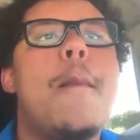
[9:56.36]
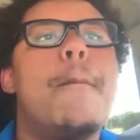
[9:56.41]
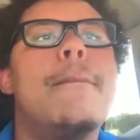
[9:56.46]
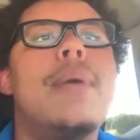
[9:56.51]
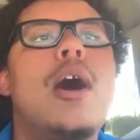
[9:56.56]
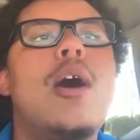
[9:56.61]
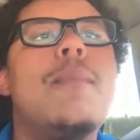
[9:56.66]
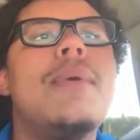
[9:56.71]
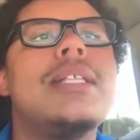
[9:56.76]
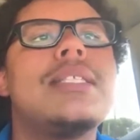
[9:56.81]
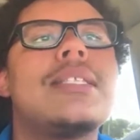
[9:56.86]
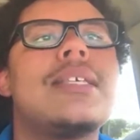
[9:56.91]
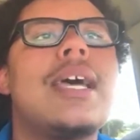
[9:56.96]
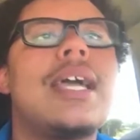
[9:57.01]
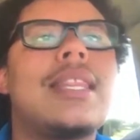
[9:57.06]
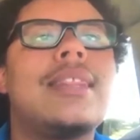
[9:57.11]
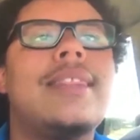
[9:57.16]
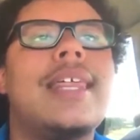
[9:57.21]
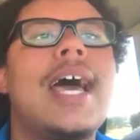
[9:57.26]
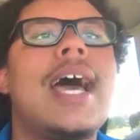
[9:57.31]
moments
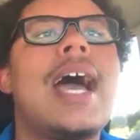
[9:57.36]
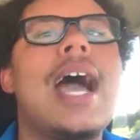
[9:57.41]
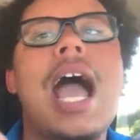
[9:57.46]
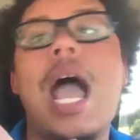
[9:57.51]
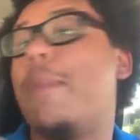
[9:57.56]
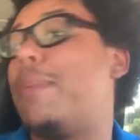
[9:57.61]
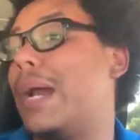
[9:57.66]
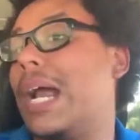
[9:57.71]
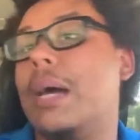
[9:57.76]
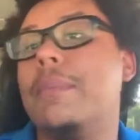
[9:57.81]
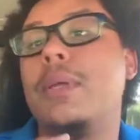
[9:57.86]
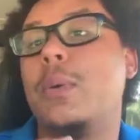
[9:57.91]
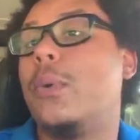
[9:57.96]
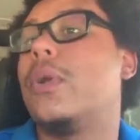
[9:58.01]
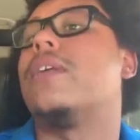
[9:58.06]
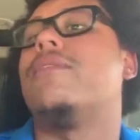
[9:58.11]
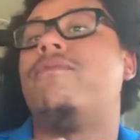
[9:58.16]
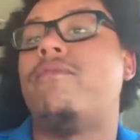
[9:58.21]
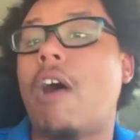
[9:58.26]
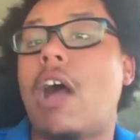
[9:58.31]
like that I probably
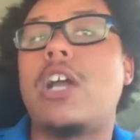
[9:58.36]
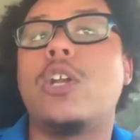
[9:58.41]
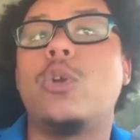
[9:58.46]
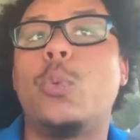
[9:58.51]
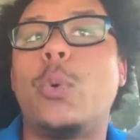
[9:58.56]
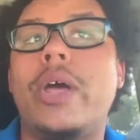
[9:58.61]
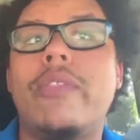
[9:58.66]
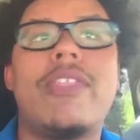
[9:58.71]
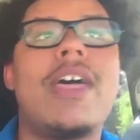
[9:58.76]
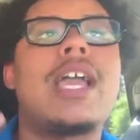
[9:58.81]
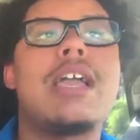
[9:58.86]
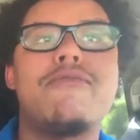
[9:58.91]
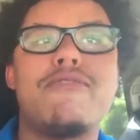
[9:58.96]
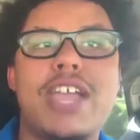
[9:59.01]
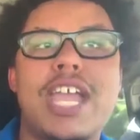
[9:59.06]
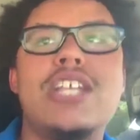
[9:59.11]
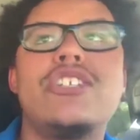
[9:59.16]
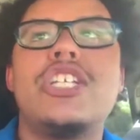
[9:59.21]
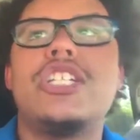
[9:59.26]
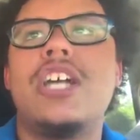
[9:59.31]
would have fucked with. Like, if
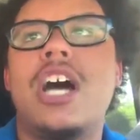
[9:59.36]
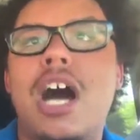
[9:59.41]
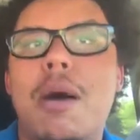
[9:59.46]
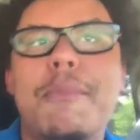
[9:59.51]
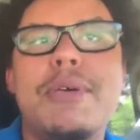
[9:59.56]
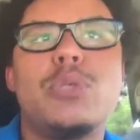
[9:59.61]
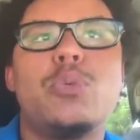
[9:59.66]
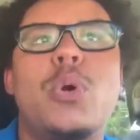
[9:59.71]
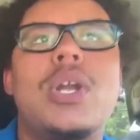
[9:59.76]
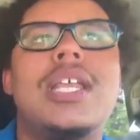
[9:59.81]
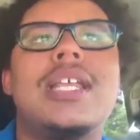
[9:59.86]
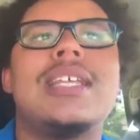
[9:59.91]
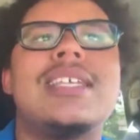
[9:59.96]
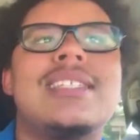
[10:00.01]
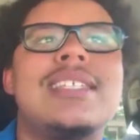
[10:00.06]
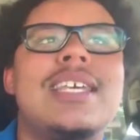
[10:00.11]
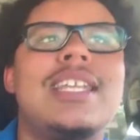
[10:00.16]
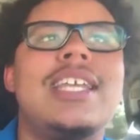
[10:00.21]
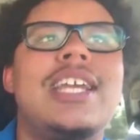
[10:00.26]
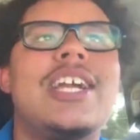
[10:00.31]
Angie Thomas wanted to
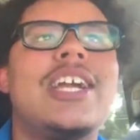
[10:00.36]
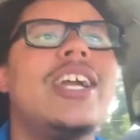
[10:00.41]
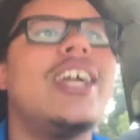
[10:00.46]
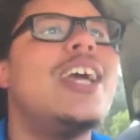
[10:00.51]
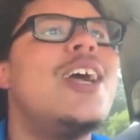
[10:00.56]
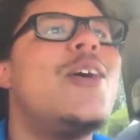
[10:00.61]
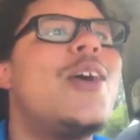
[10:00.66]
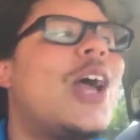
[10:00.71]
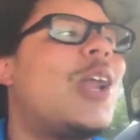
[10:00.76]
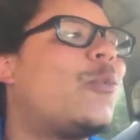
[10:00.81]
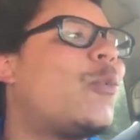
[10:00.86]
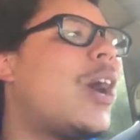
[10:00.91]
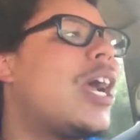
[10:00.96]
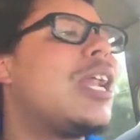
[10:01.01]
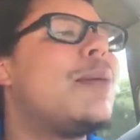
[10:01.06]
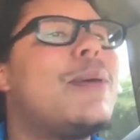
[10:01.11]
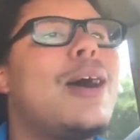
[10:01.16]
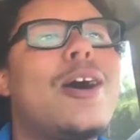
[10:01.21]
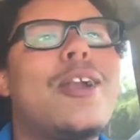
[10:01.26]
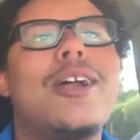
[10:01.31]
sit here and
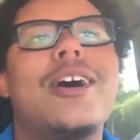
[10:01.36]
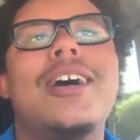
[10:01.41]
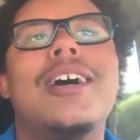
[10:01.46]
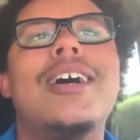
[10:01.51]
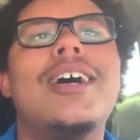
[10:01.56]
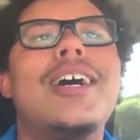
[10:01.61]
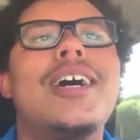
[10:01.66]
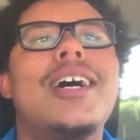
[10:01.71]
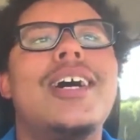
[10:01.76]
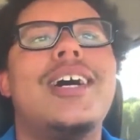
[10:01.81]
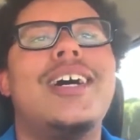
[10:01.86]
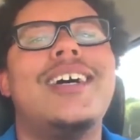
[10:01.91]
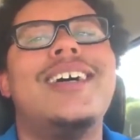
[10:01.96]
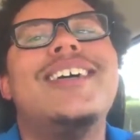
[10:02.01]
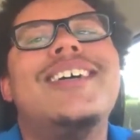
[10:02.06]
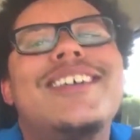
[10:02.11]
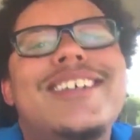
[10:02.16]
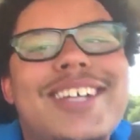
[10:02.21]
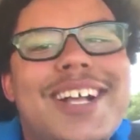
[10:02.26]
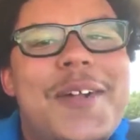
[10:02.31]
write about a...
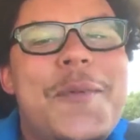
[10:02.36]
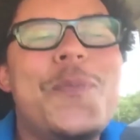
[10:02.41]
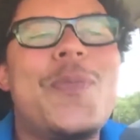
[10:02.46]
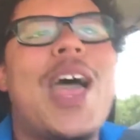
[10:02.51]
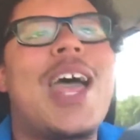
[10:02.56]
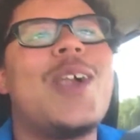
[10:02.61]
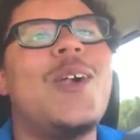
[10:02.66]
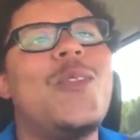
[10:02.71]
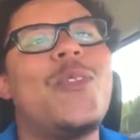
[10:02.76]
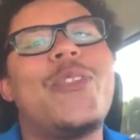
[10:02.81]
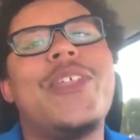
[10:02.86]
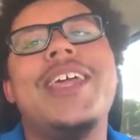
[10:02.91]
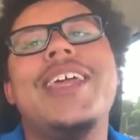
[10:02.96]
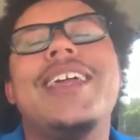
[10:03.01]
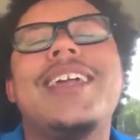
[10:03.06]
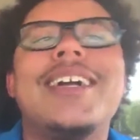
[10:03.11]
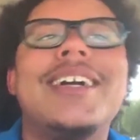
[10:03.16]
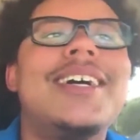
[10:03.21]
I don't think...